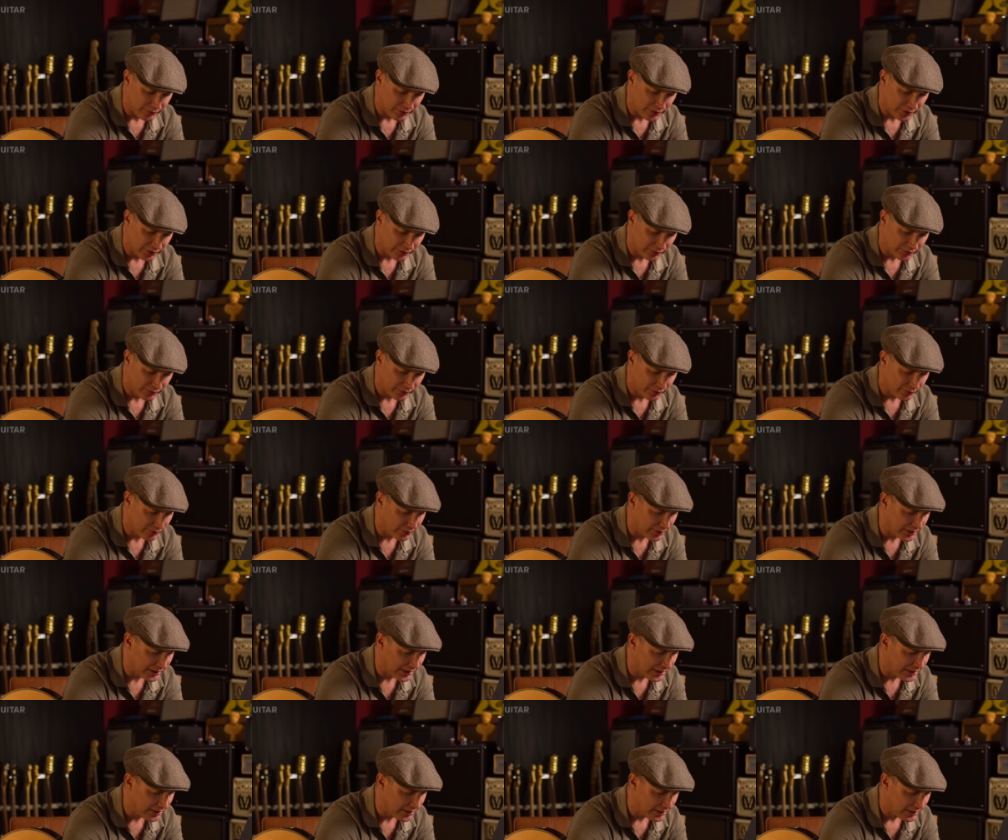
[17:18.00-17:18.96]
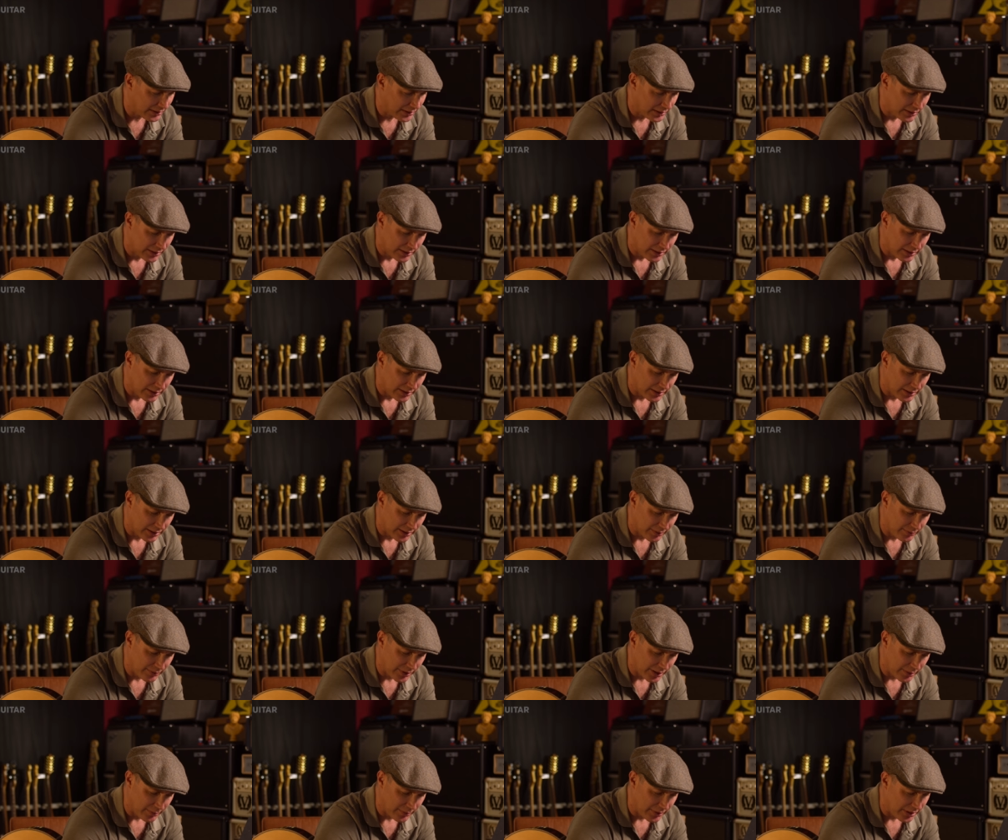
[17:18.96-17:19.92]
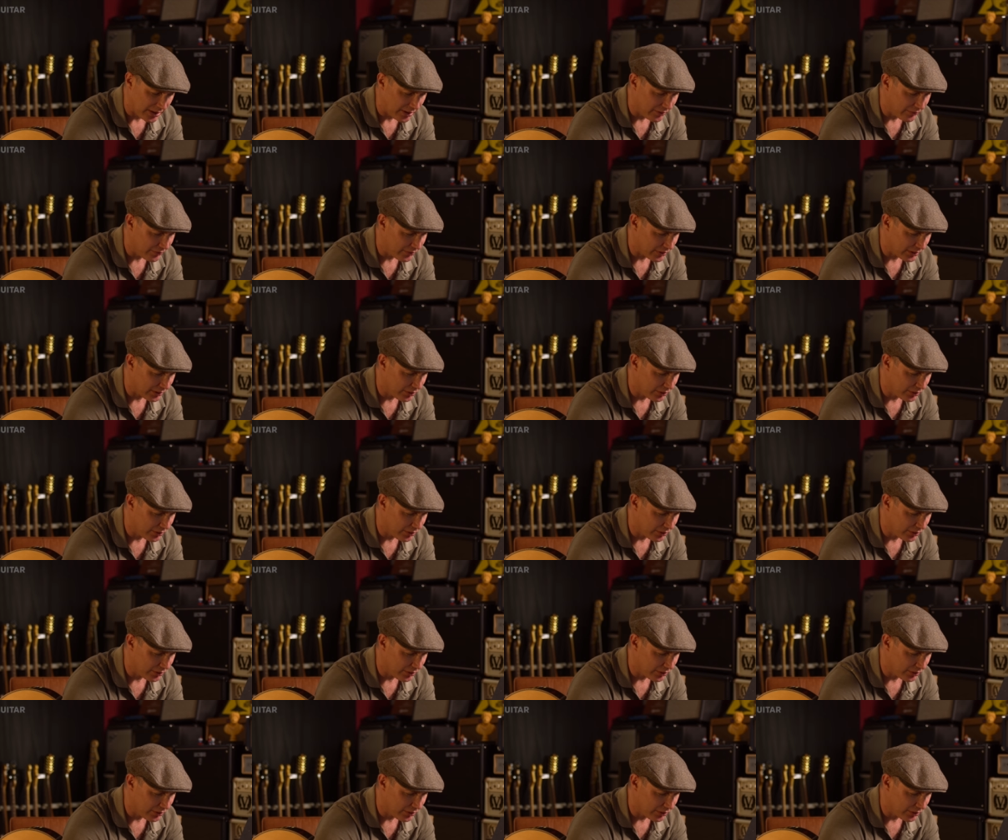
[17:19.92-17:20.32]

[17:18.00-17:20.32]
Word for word: verse three. Uh, where do we have the